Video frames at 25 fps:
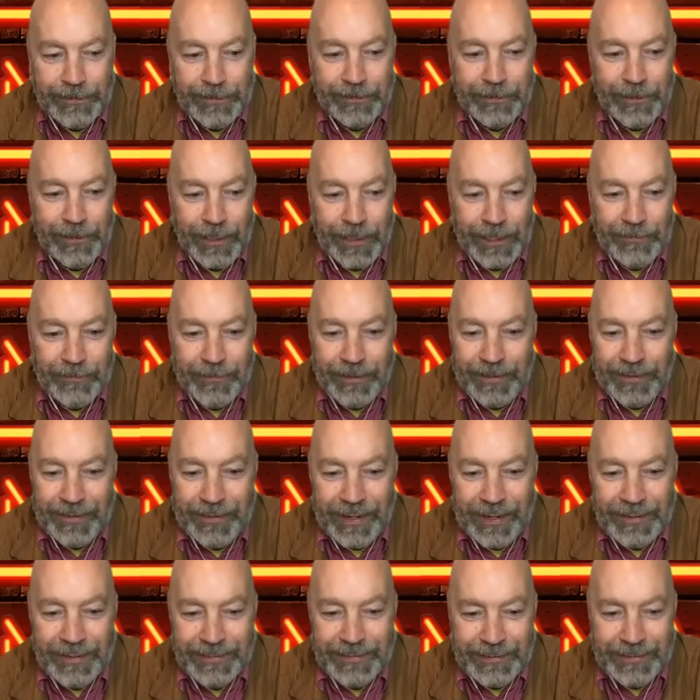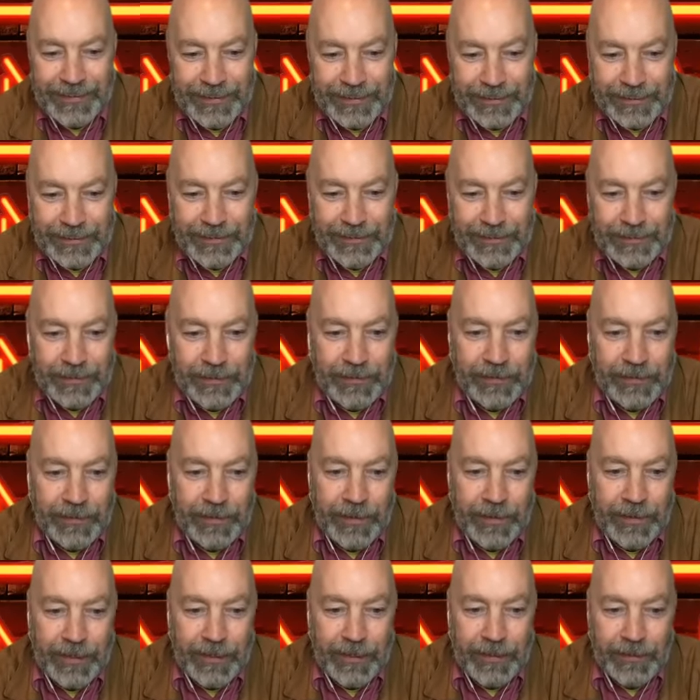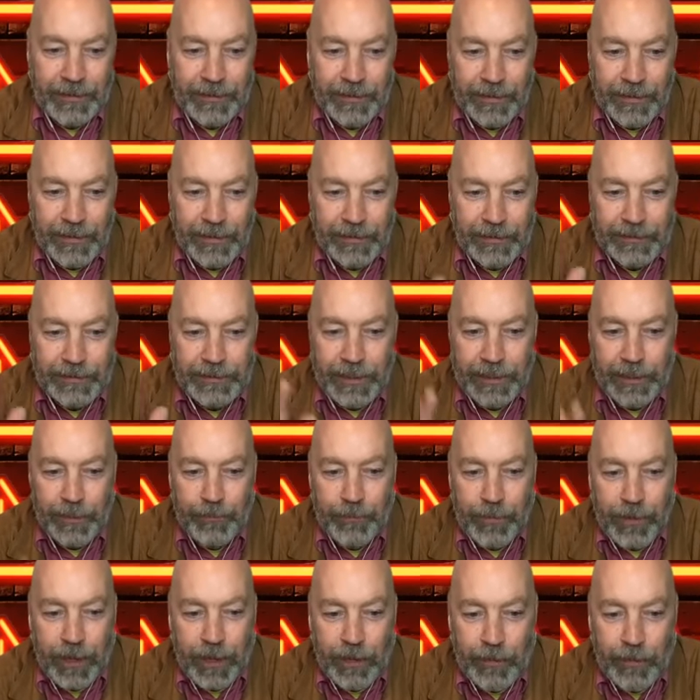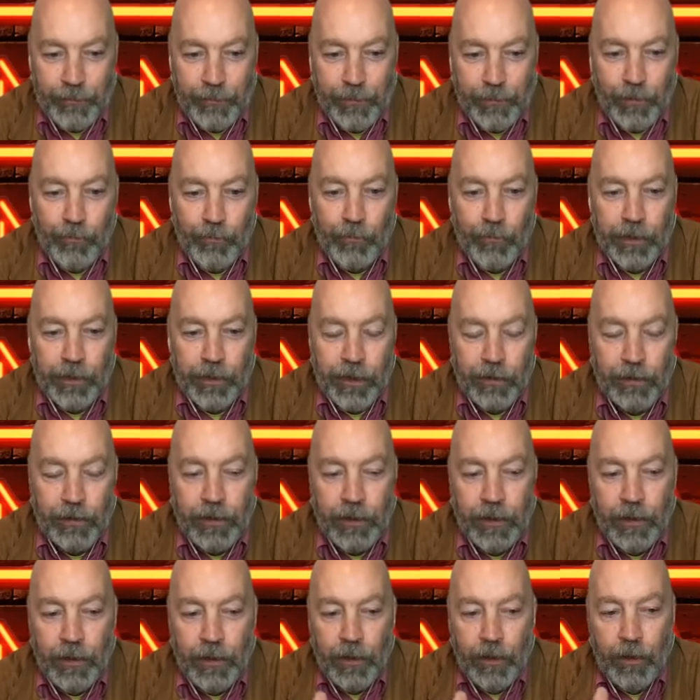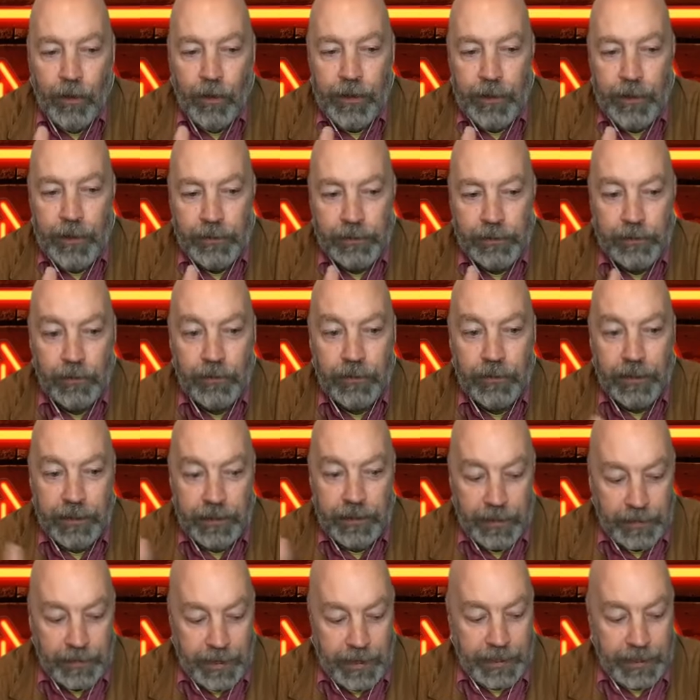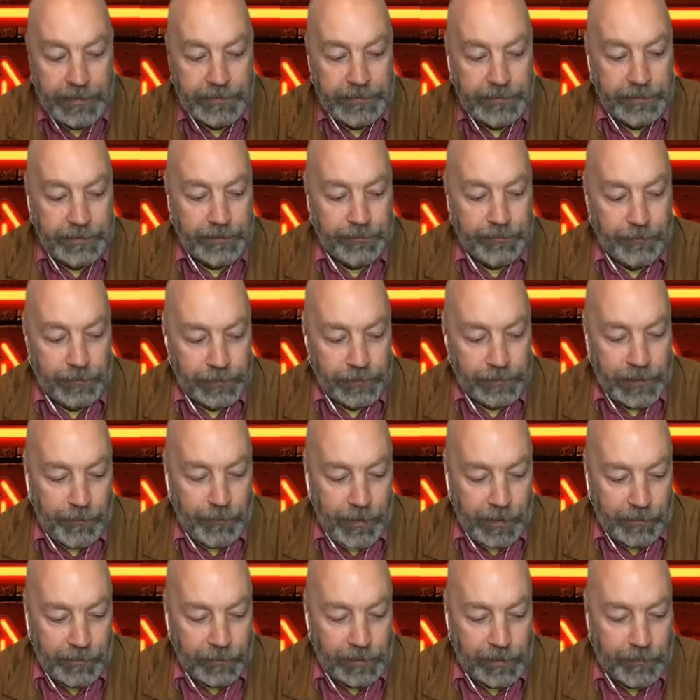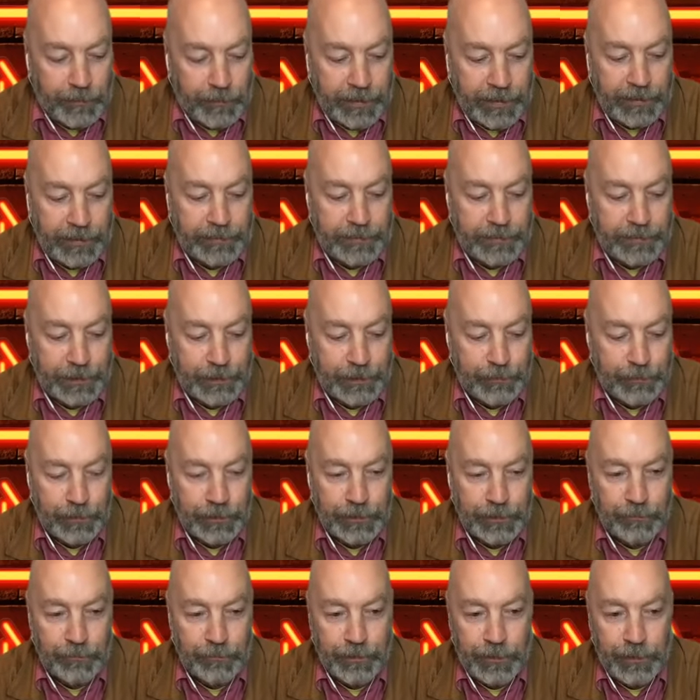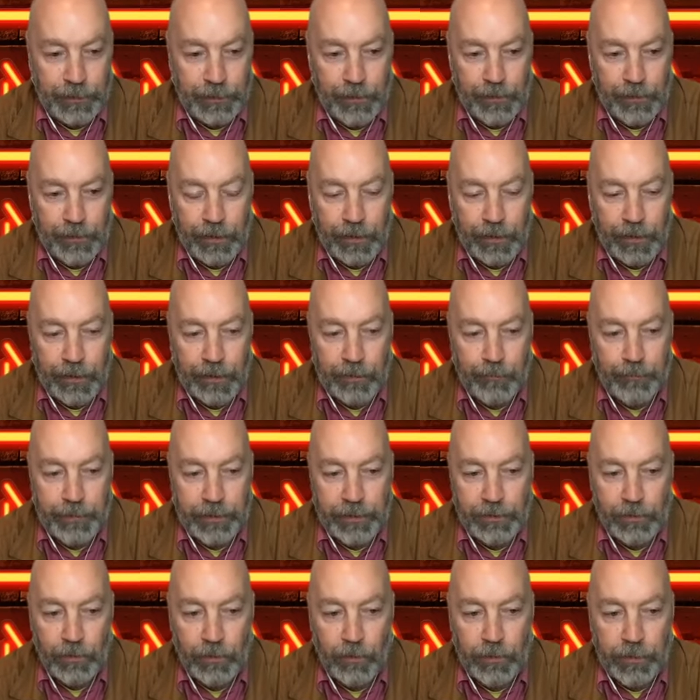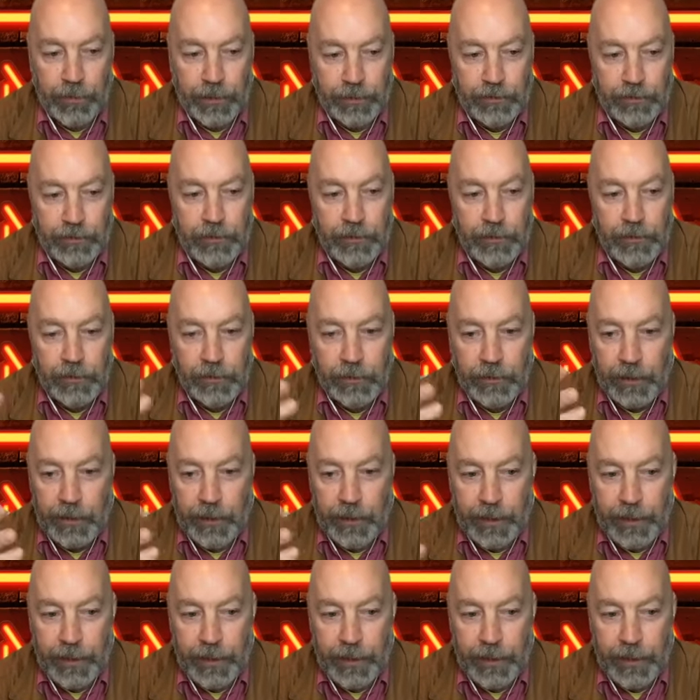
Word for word: talking about ASICs and uh, the data path firmware so in ASIC, the first time I learned about ASICs was with uh, Bitcoin, uh-huh.